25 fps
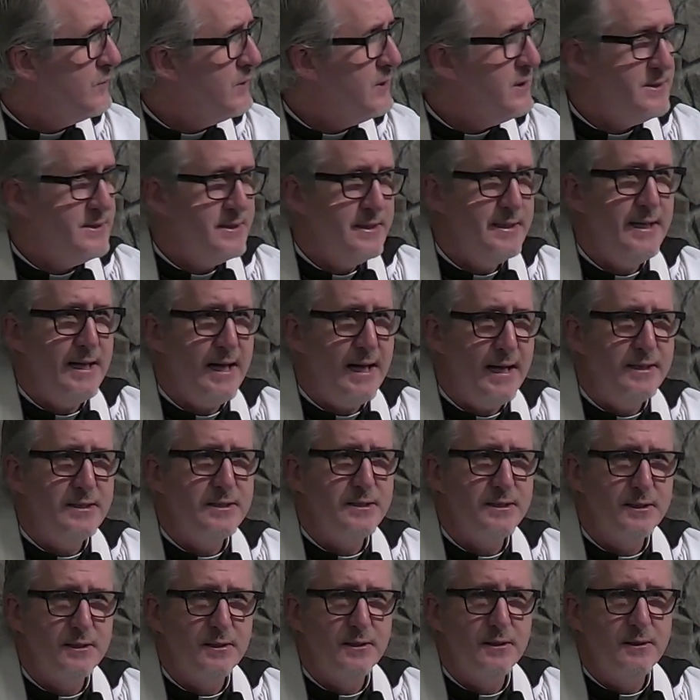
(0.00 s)
See
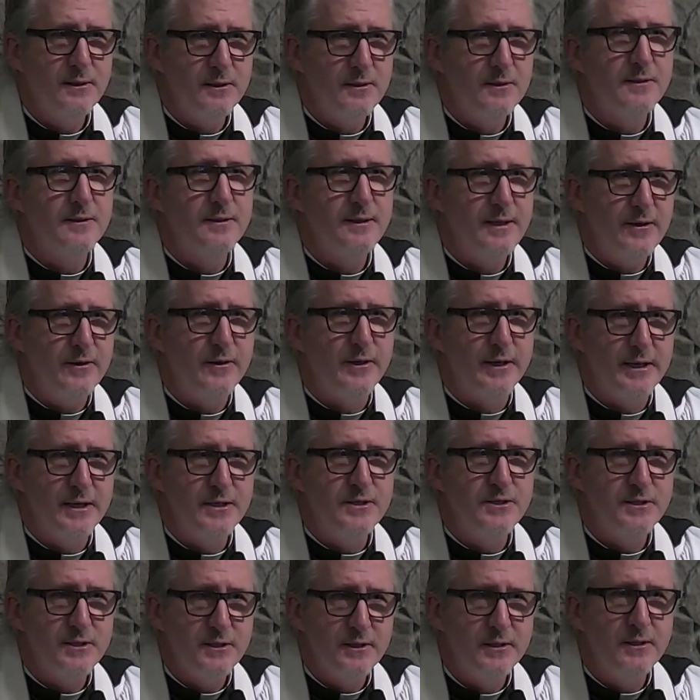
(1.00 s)
that? There it is.